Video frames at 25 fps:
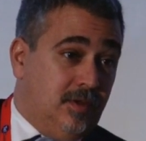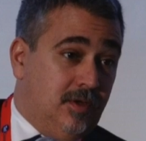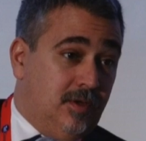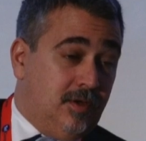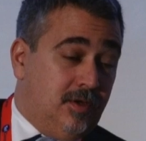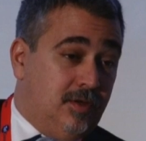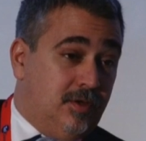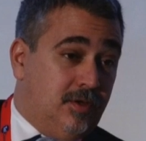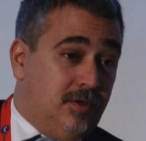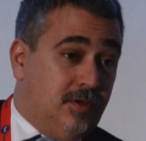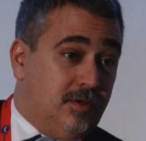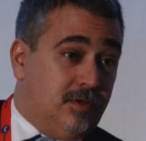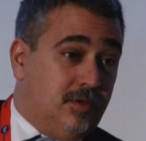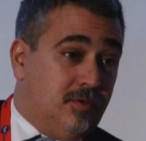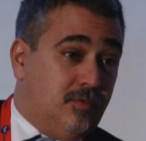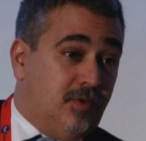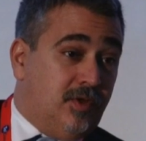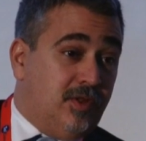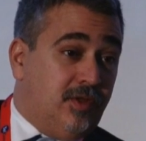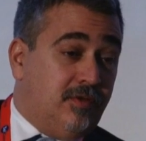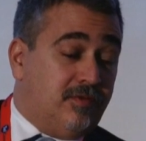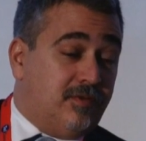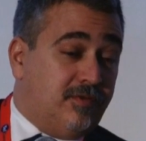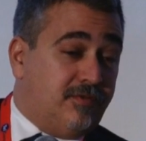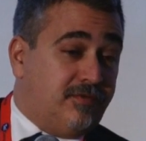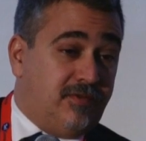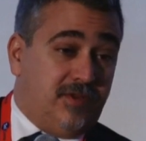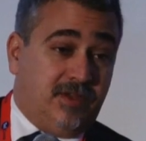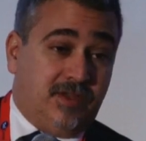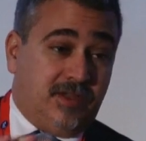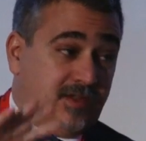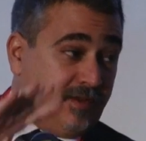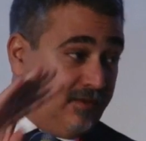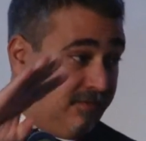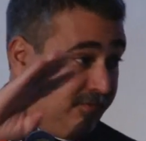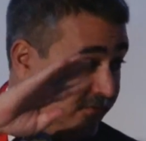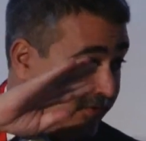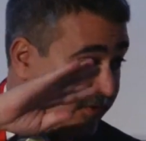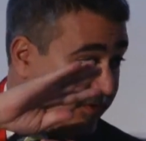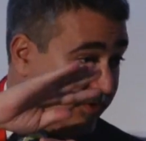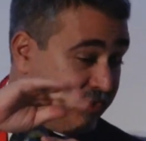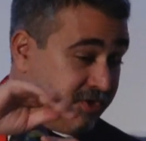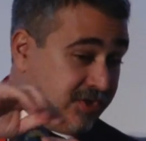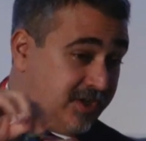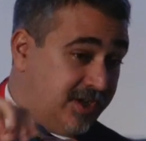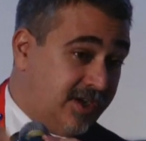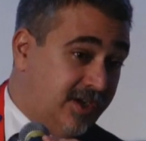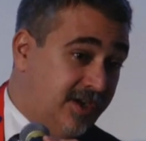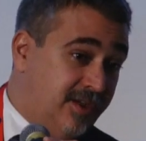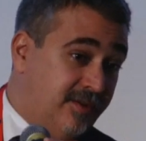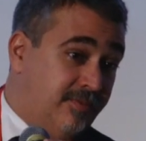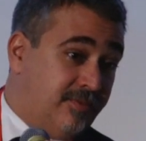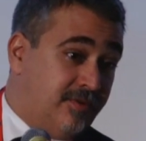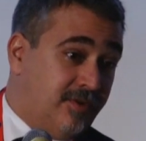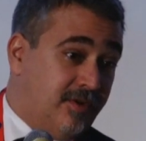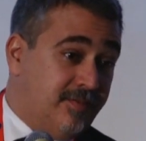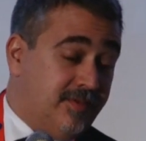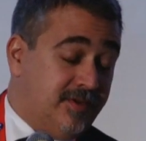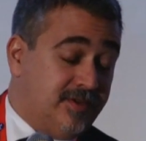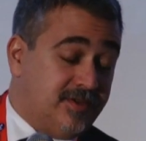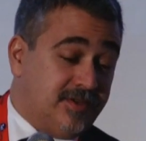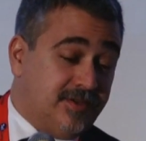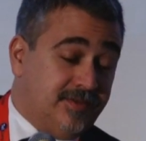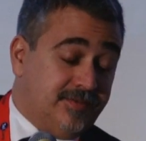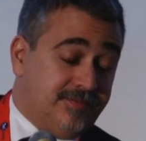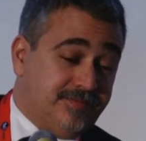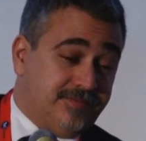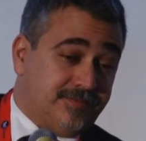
You know, one of the things, and I finish, Carl, I promise.